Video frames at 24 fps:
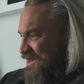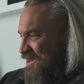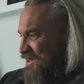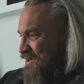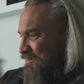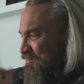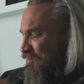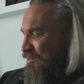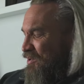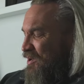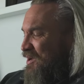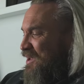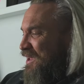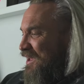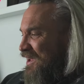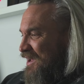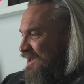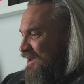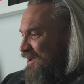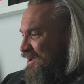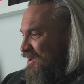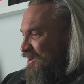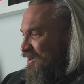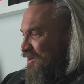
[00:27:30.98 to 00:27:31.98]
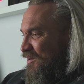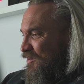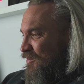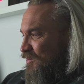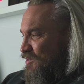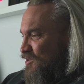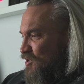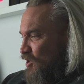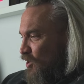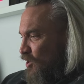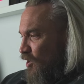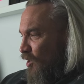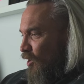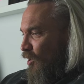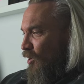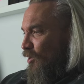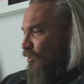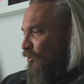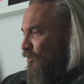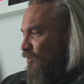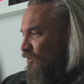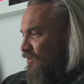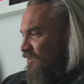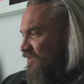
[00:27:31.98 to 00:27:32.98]
the booking was on
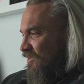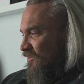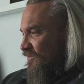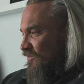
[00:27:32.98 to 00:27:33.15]
hold